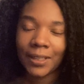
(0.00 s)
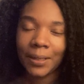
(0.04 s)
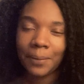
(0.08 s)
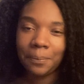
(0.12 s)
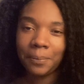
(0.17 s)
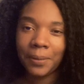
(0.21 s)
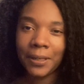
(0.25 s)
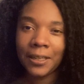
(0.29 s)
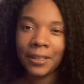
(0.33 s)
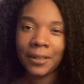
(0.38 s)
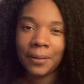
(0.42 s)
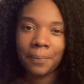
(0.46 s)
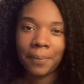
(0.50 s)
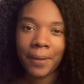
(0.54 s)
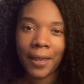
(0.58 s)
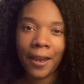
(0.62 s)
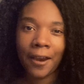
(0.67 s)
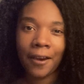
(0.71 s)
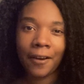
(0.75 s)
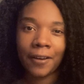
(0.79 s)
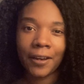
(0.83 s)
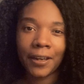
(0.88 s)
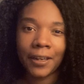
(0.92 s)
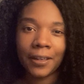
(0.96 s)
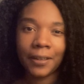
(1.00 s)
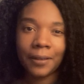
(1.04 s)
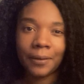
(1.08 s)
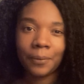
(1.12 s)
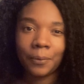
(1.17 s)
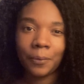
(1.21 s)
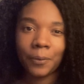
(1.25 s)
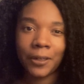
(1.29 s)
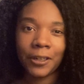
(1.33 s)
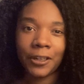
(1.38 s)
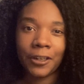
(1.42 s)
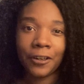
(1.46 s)
being a parent,
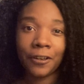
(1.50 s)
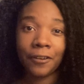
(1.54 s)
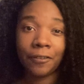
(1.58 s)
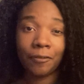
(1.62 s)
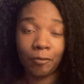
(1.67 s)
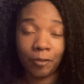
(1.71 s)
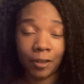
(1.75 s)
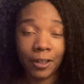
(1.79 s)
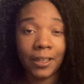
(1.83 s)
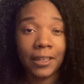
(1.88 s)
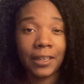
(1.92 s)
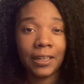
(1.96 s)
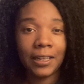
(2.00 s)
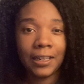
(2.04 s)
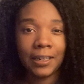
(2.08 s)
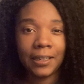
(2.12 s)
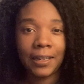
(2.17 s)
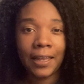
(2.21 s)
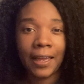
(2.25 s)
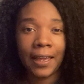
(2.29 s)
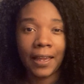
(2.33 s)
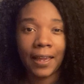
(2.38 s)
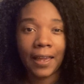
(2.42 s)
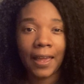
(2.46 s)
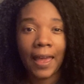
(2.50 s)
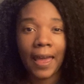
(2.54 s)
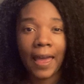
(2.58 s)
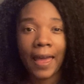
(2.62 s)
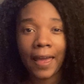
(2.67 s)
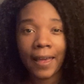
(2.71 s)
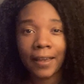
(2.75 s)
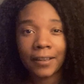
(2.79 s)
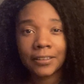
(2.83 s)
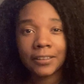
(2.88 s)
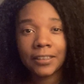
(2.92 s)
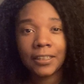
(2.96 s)
when you're really like
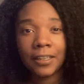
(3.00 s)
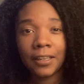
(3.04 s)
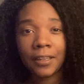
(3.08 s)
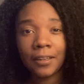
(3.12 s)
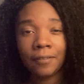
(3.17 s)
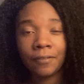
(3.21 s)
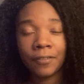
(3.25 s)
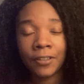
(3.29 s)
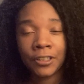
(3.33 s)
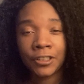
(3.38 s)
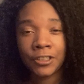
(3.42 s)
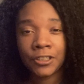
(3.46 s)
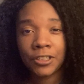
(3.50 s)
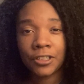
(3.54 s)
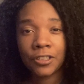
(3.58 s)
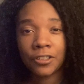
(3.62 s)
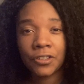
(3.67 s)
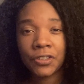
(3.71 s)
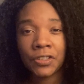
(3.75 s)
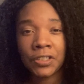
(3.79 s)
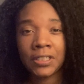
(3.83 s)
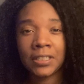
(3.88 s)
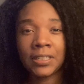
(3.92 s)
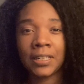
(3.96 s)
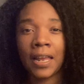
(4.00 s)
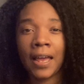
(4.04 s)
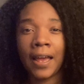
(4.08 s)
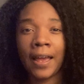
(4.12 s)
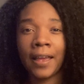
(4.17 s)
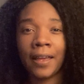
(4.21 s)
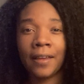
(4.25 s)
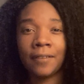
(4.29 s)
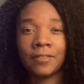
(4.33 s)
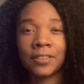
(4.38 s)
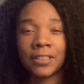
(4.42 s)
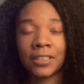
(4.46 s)
active in your children's
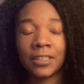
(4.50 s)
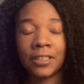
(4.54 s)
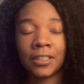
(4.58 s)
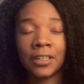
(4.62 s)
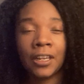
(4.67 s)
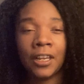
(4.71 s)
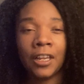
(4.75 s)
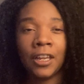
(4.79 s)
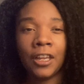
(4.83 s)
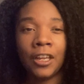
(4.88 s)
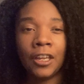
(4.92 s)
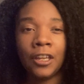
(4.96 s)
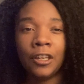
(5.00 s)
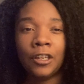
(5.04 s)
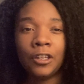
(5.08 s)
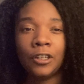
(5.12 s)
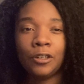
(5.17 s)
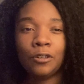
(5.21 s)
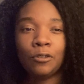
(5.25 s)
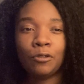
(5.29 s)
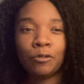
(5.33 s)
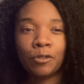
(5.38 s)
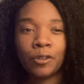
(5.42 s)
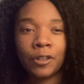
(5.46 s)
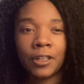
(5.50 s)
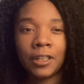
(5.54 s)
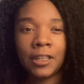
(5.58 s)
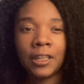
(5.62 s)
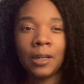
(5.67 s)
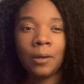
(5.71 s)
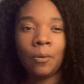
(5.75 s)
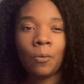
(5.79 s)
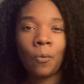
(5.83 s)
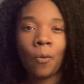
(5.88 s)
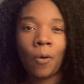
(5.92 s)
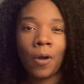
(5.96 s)
lives and you
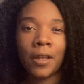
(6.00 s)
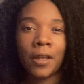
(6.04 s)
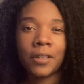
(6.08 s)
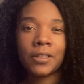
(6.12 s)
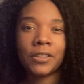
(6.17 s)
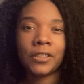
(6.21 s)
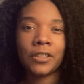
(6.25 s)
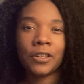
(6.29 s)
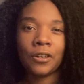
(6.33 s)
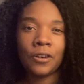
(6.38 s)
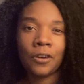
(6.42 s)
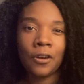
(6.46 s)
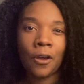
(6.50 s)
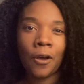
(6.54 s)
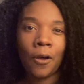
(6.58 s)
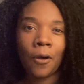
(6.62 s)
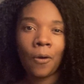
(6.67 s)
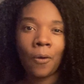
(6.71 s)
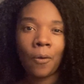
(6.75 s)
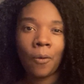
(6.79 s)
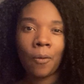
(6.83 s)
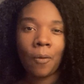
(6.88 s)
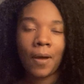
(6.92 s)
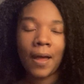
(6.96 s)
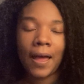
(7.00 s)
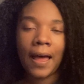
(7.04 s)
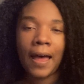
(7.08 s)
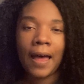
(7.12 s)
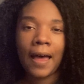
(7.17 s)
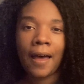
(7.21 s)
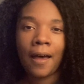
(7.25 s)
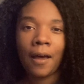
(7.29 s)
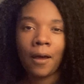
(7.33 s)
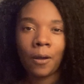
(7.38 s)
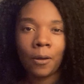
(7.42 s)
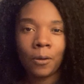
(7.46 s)
really want to know
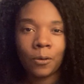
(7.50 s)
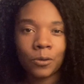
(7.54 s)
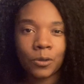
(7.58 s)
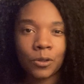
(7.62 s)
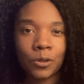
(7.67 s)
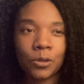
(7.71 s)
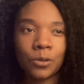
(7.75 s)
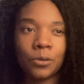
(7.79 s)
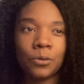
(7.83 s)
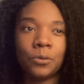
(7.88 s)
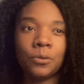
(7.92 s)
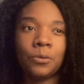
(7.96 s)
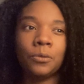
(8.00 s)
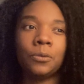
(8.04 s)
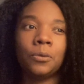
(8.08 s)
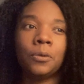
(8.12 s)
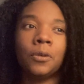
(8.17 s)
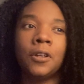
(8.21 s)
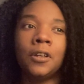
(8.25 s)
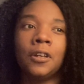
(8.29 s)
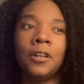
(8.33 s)
how to